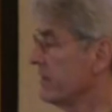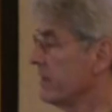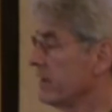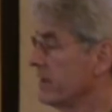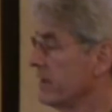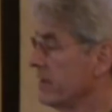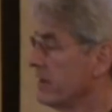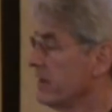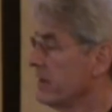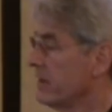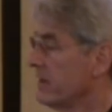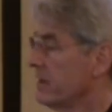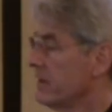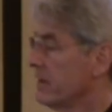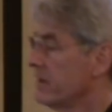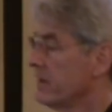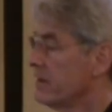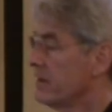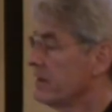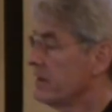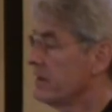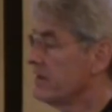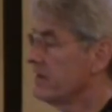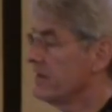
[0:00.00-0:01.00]
the,
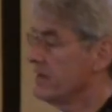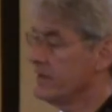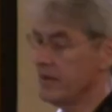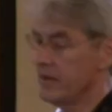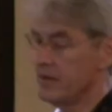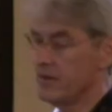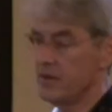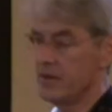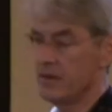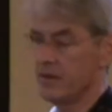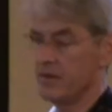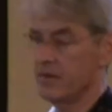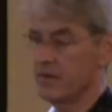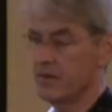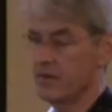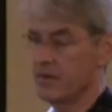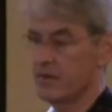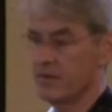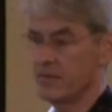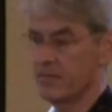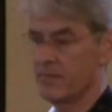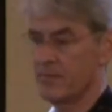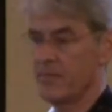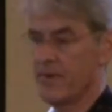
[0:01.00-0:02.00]
the
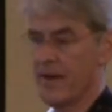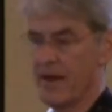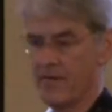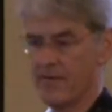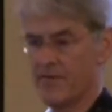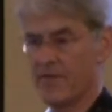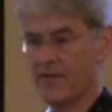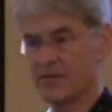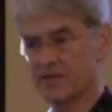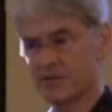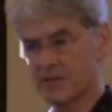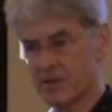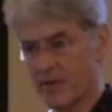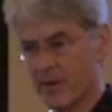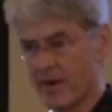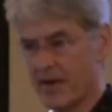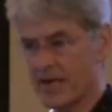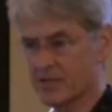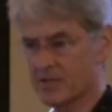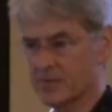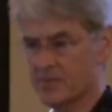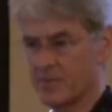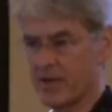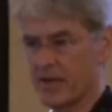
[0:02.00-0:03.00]
uh, manifesto
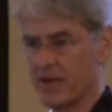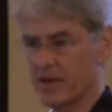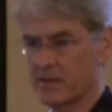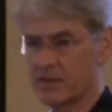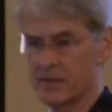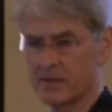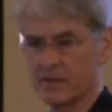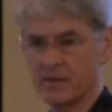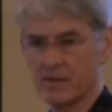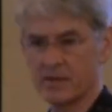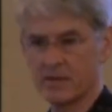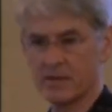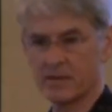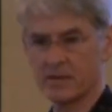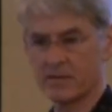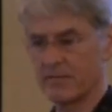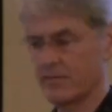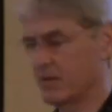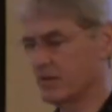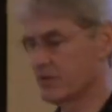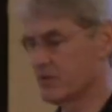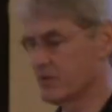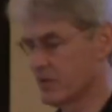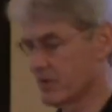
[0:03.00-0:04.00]
aspect
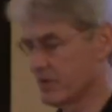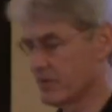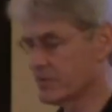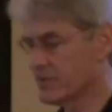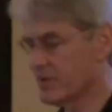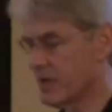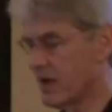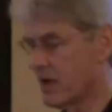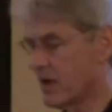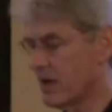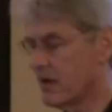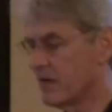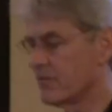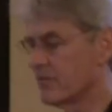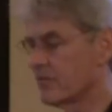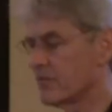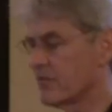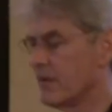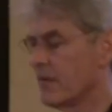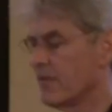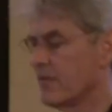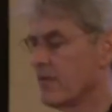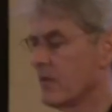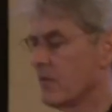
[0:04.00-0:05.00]
um, in terms of
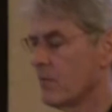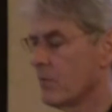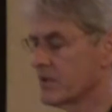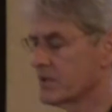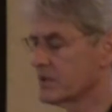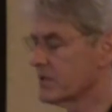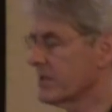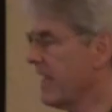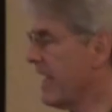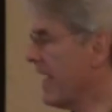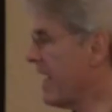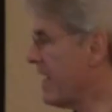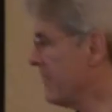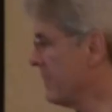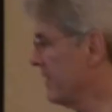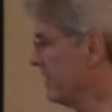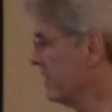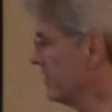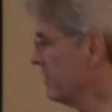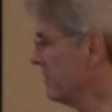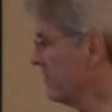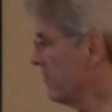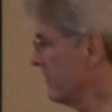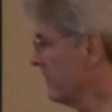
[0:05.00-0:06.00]
what's
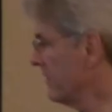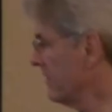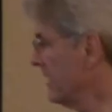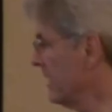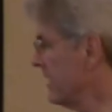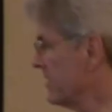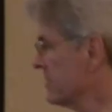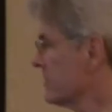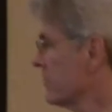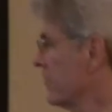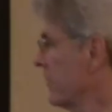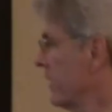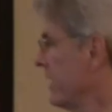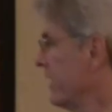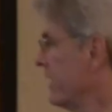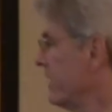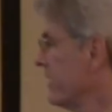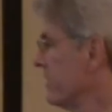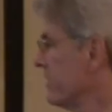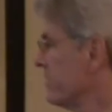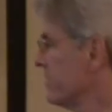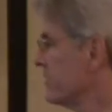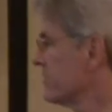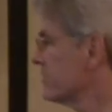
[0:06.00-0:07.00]
happened over the last 20
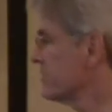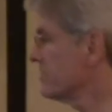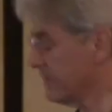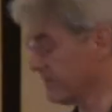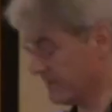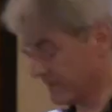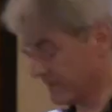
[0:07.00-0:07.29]
years